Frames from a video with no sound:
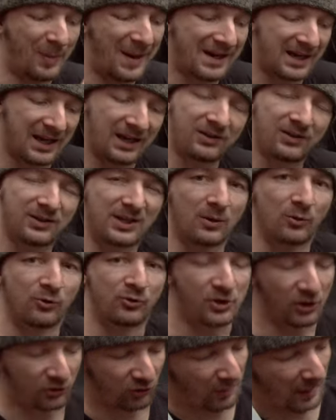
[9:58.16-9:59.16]
back in, and that was
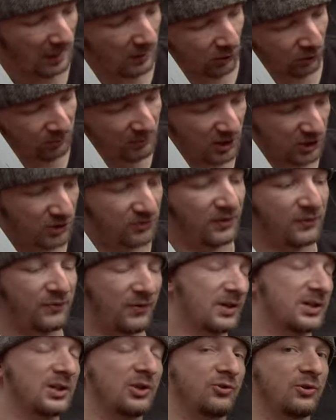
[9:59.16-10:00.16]
just about as much of a
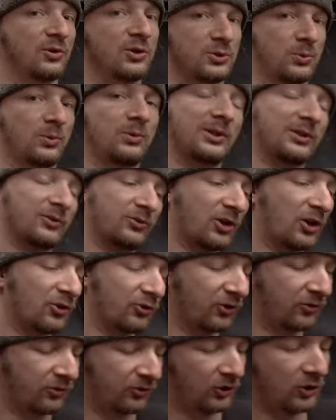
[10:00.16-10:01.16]
fight as usual. It
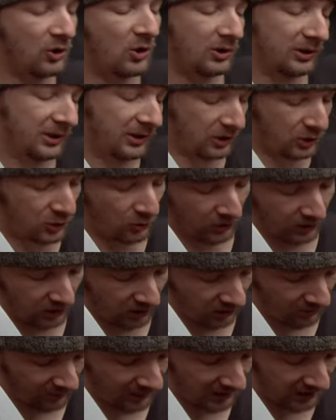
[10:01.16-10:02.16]
does not enjoy
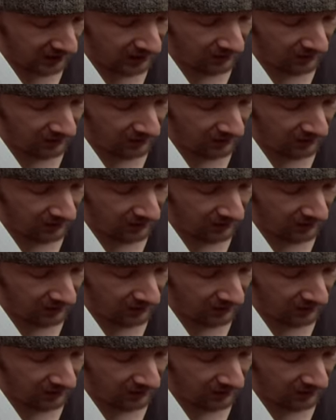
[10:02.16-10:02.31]
going back